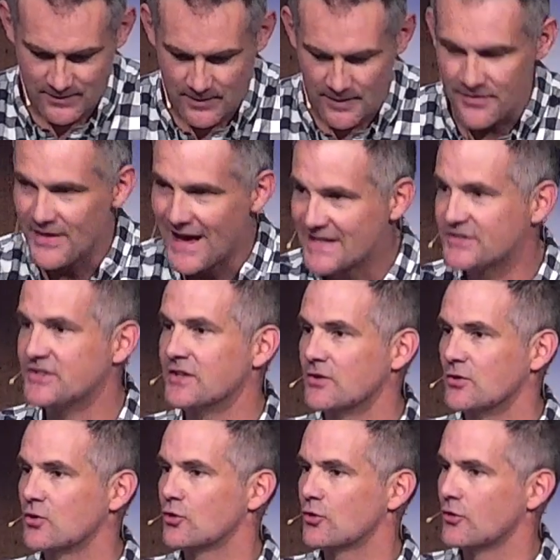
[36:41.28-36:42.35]
that's
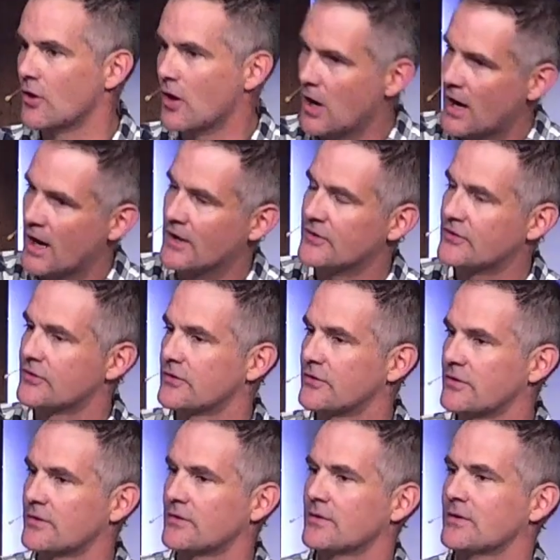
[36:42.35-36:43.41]
in
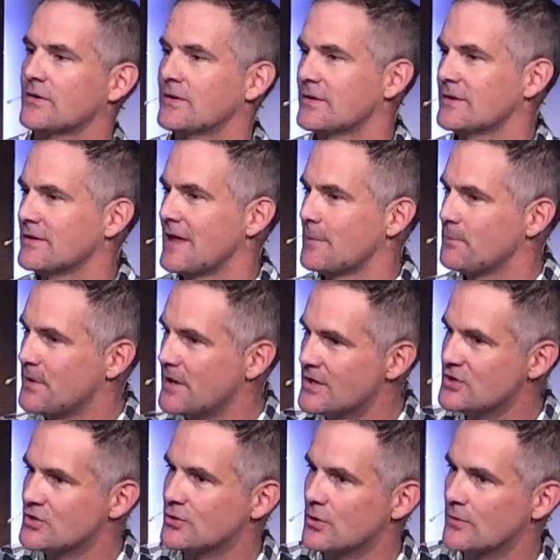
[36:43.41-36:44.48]
Christ. That
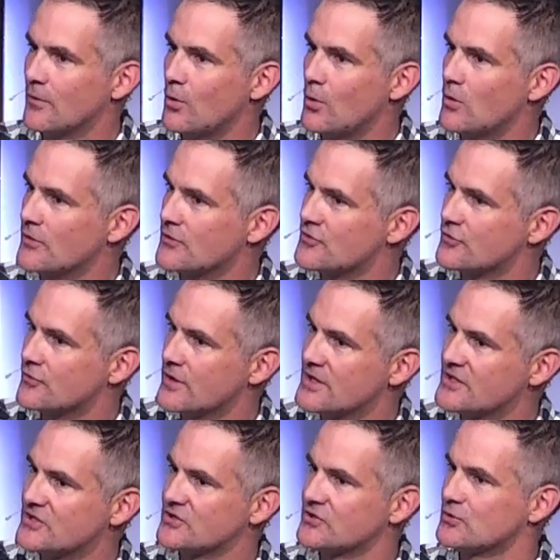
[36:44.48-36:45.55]
picture of all the
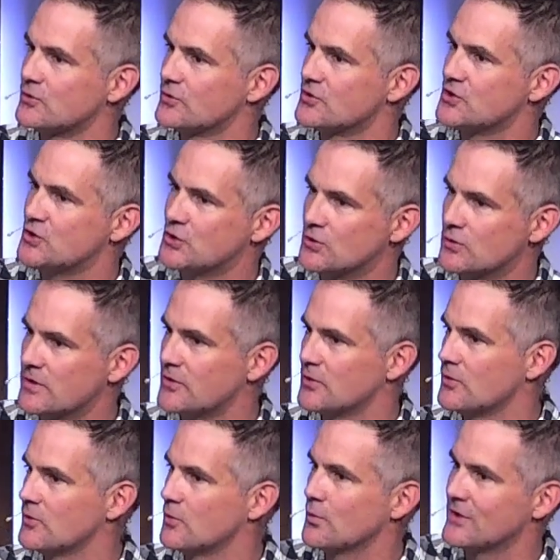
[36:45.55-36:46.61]
treasures and all the jewelry and
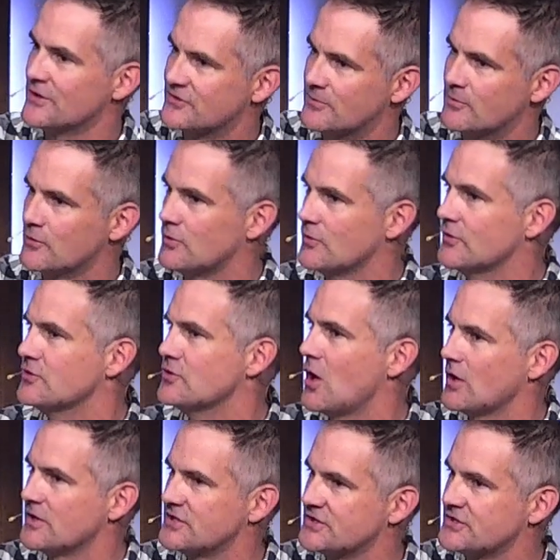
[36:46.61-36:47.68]
all the wisdom and all the
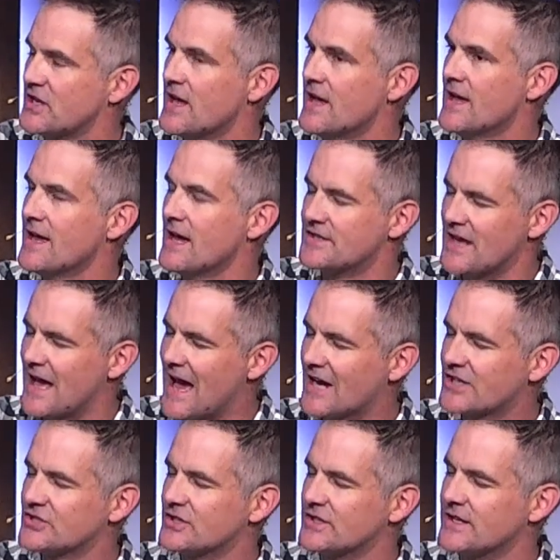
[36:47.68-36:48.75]
knowledge, it's
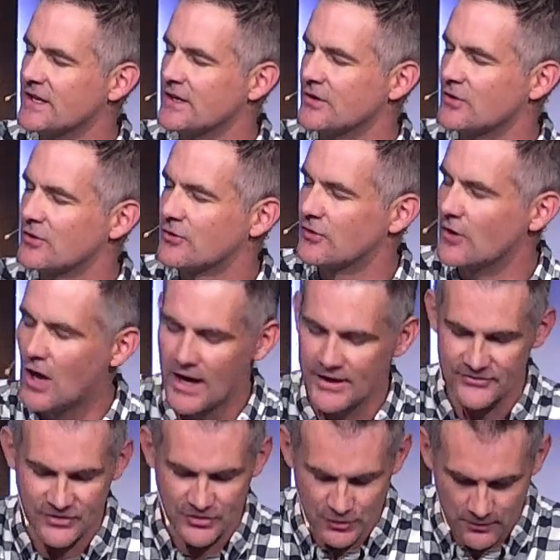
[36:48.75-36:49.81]
actually in
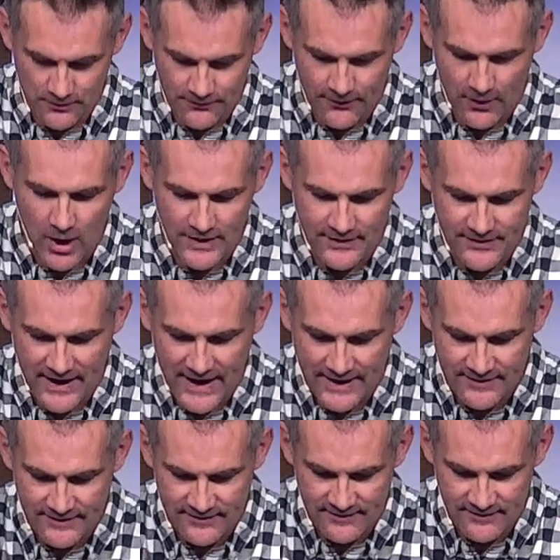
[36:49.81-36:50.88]
Christ that you'll find
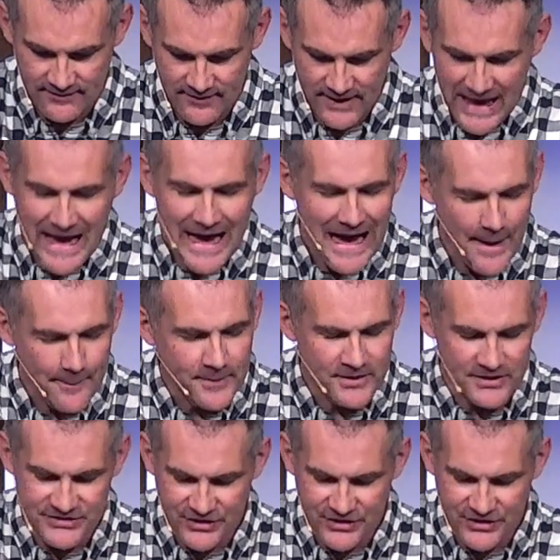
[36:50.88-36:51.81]
that. Happiness,